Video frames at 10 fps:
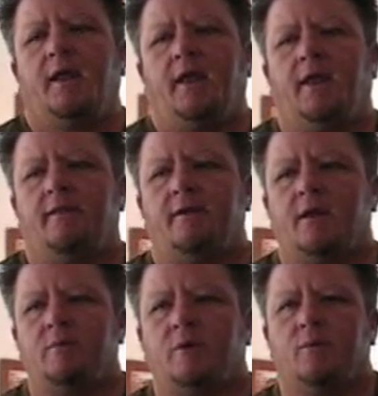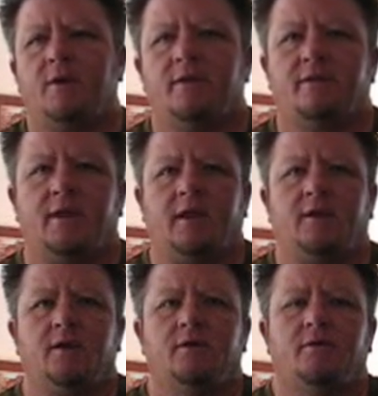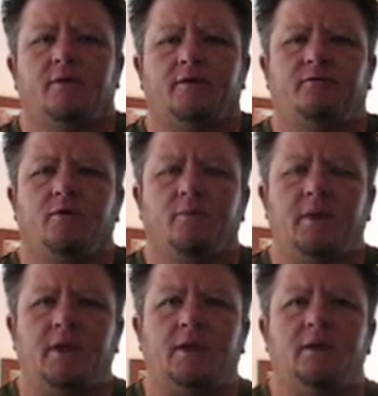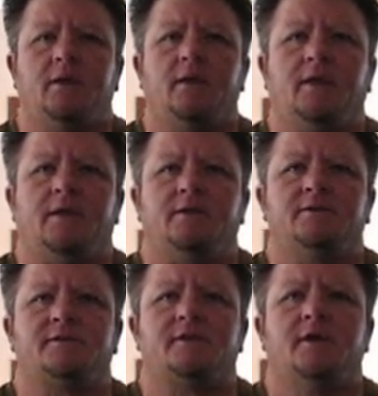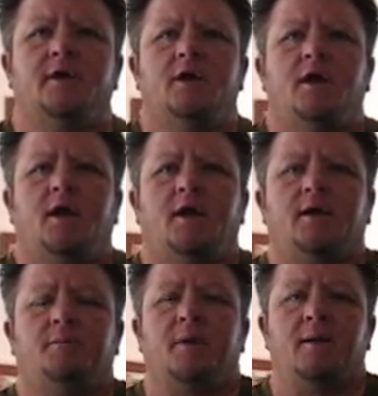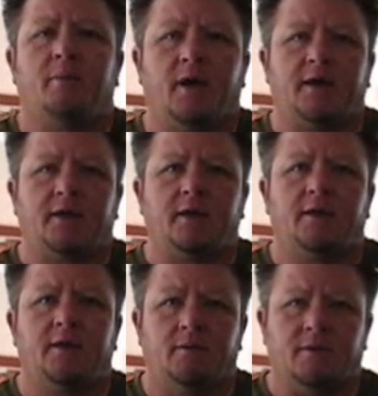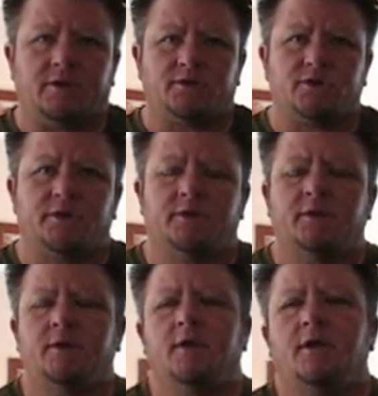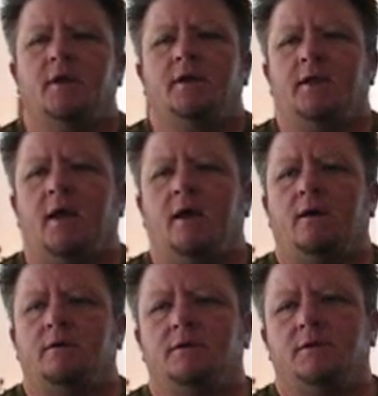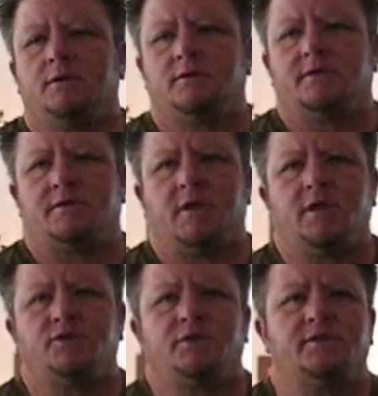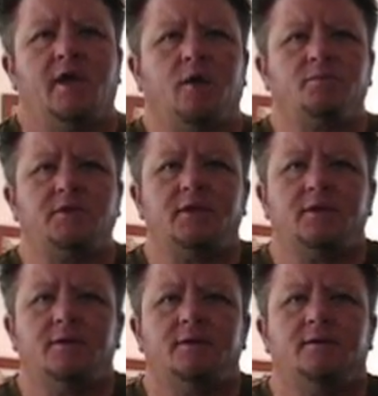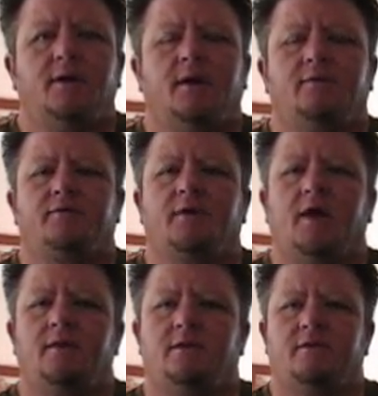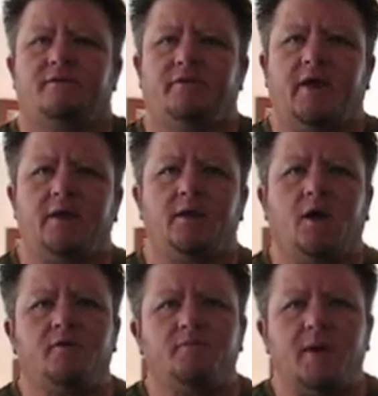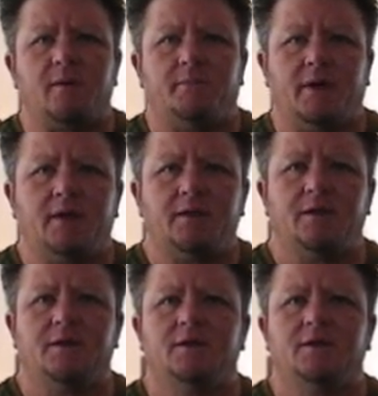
And the number one thing for me is my body image. Now, testosterone's helped it. I've gotten the fat off my butt,